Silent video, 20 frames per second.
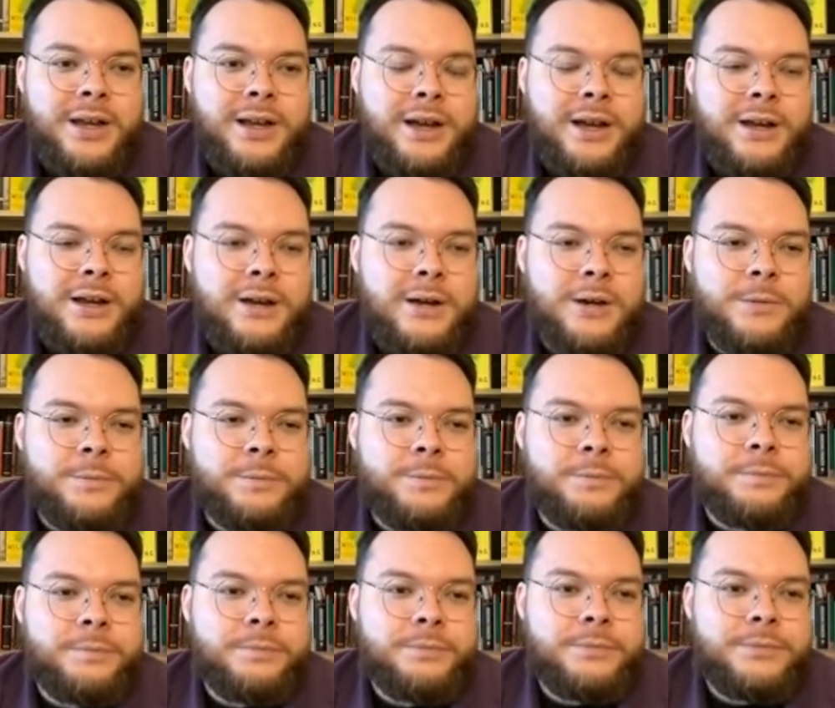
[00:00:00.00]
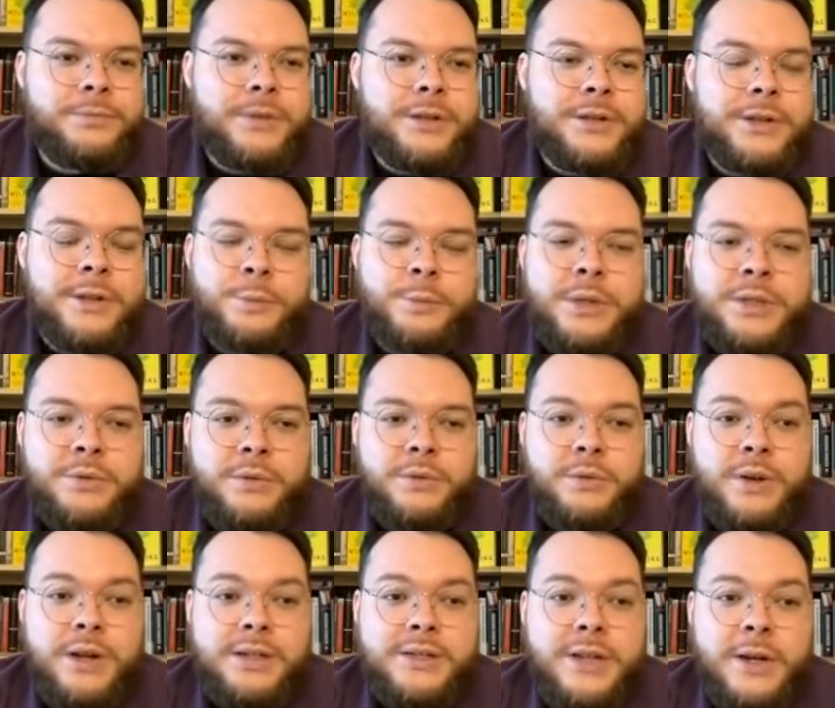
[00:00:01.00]
Another piece of
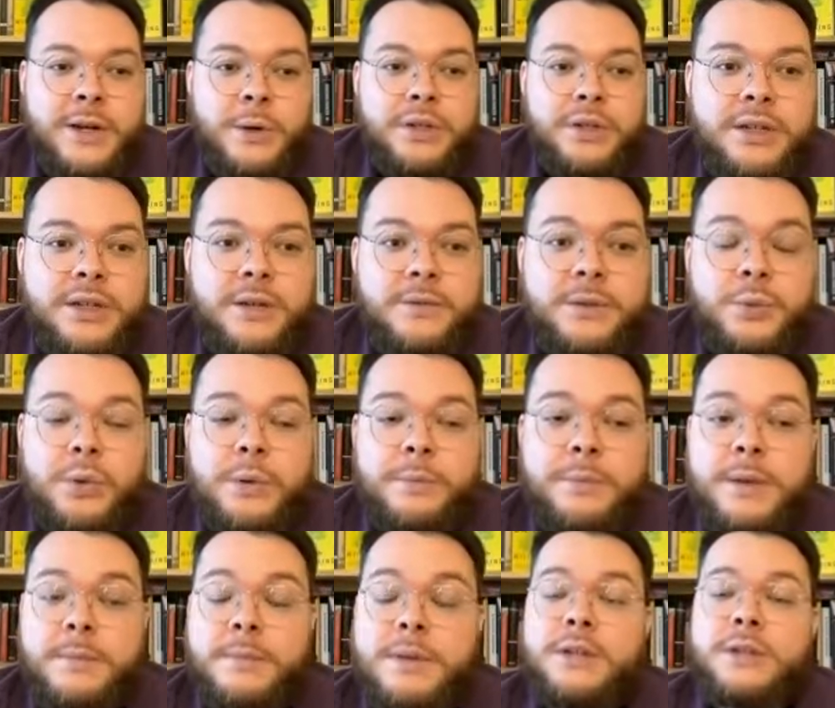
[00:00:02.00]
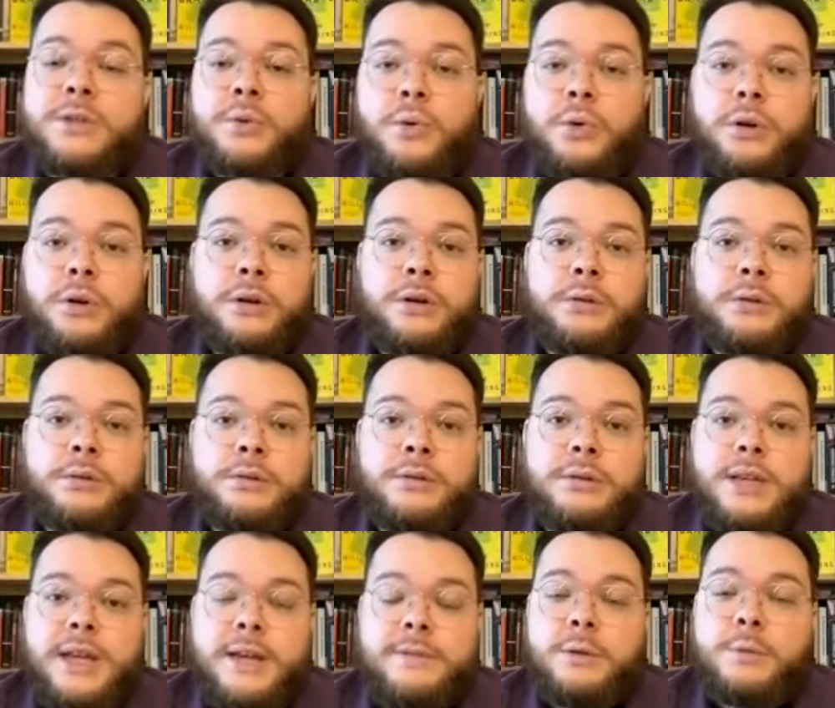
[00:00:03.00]
advice I give is what my mentor
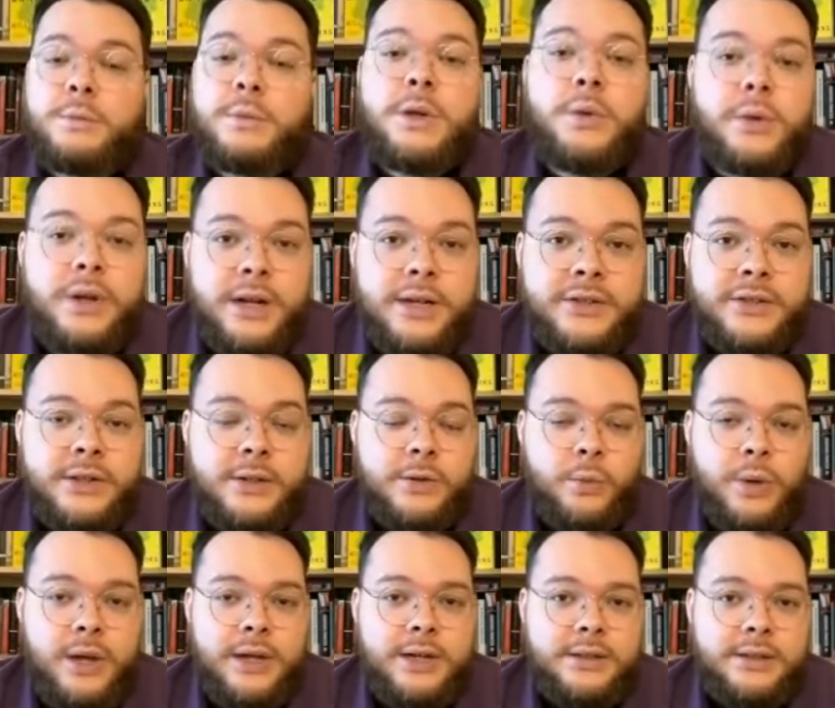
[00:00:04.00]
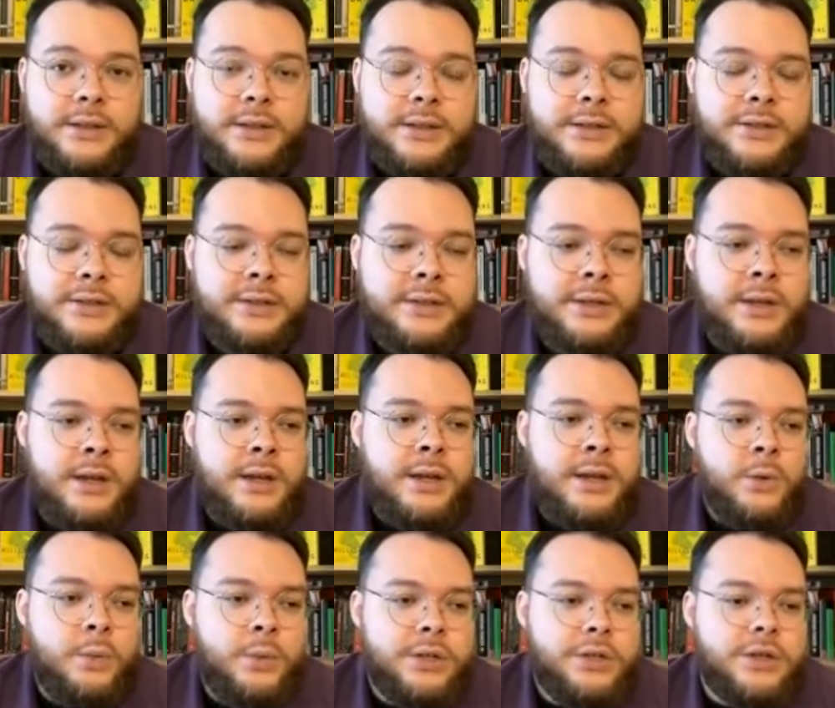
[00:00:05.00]
gave to me when I started writing this,
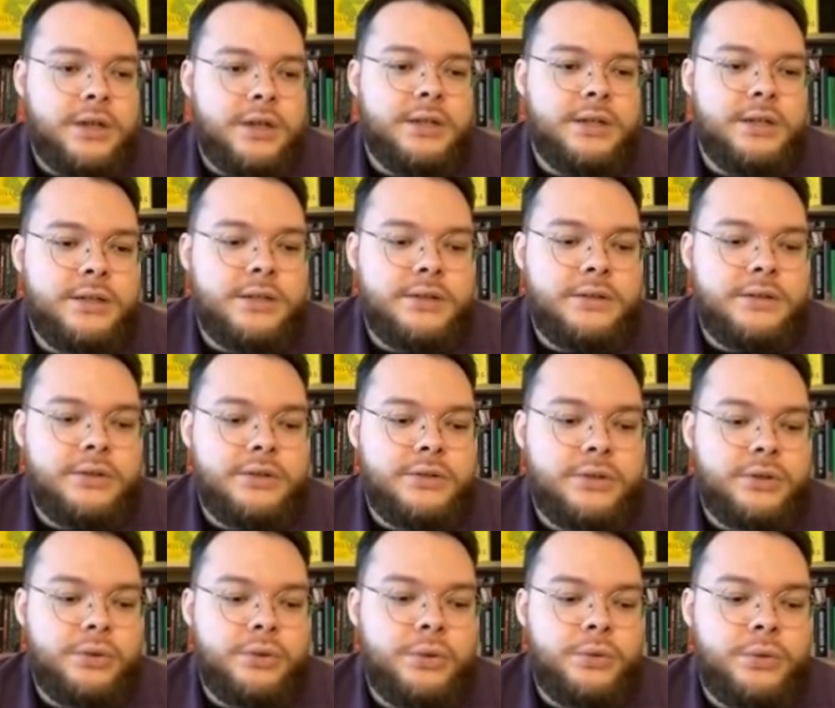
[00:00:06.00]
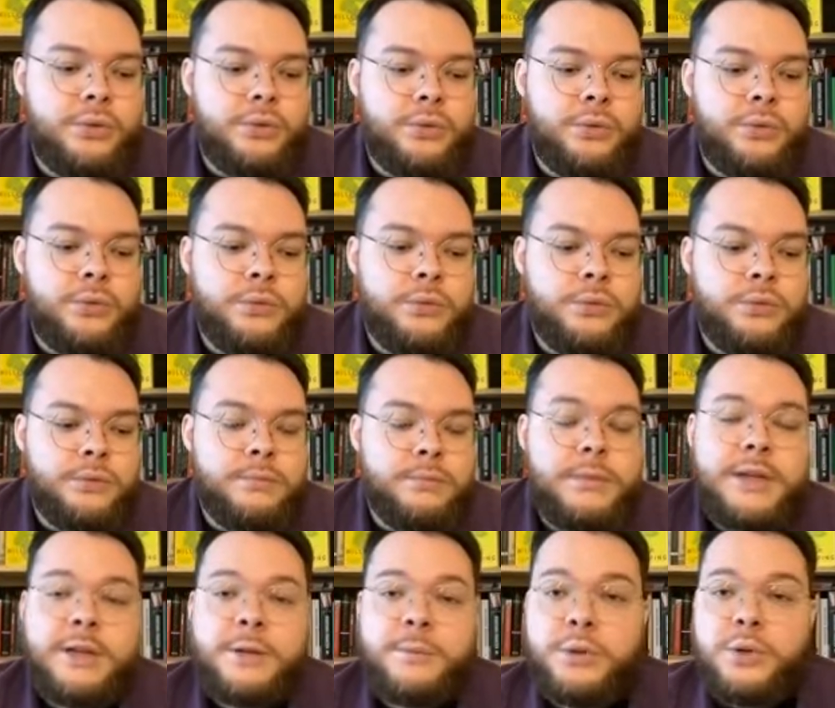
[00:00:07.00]
which is to
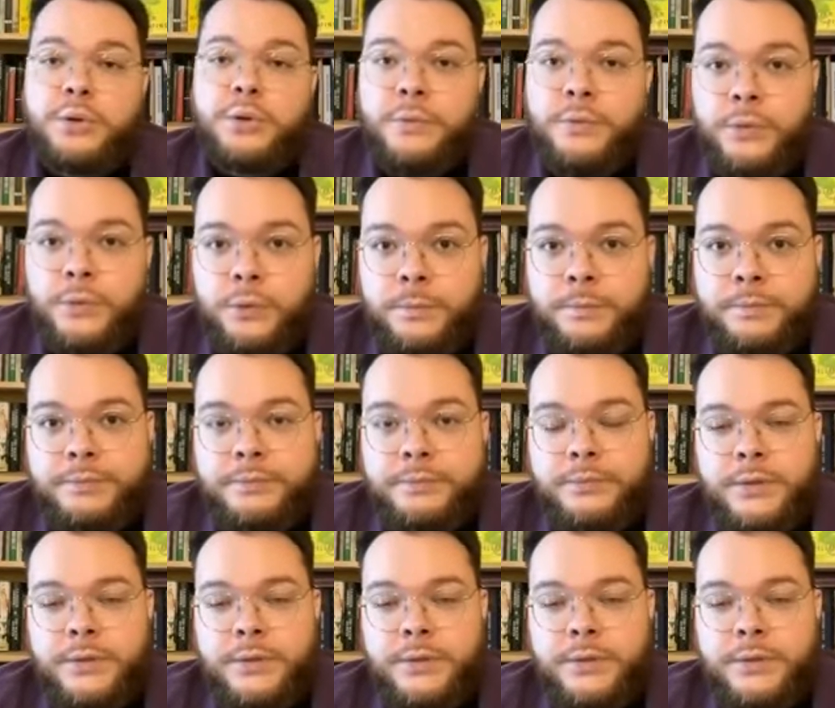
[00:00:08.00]
make it beautiful.